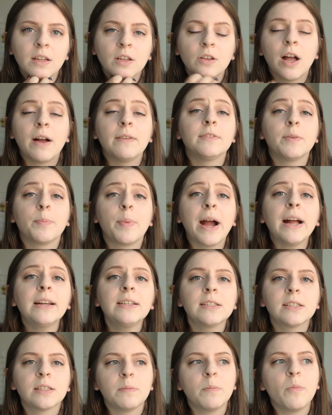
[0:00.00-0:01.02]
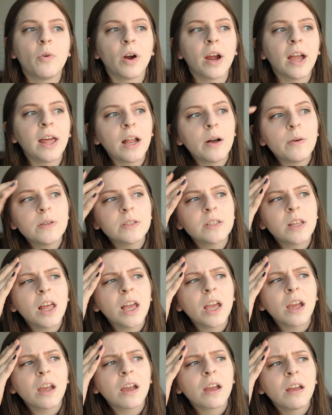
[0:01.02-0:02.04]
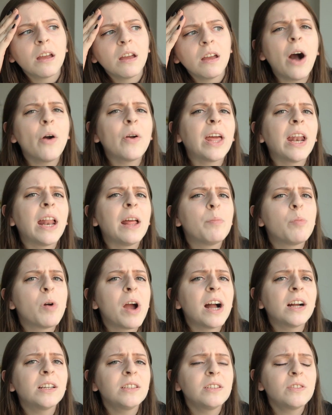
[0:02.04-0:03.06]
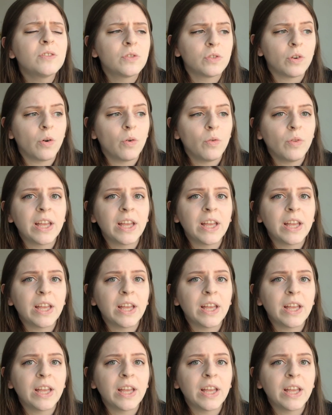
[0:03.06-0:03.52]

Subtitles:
You'll have to practice some more. And I was like, how can I practice though?